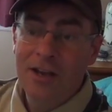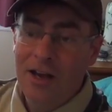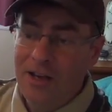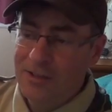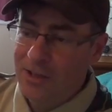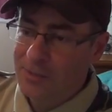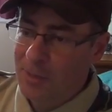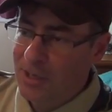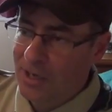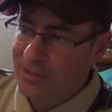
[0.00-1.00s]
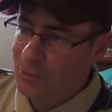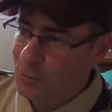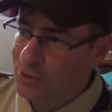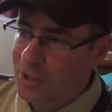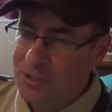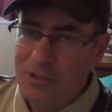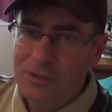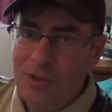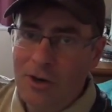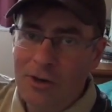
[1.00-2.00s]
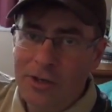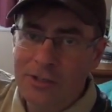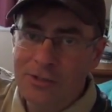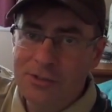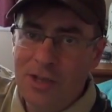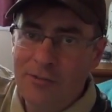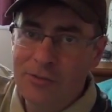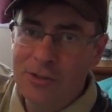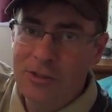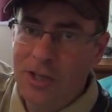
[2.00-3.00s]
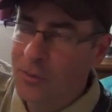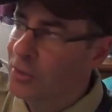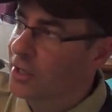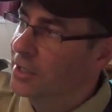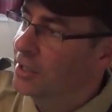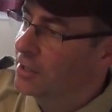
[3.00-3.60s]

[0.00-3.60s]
I like my eyes to adjust to the dark and just to have a little light when I need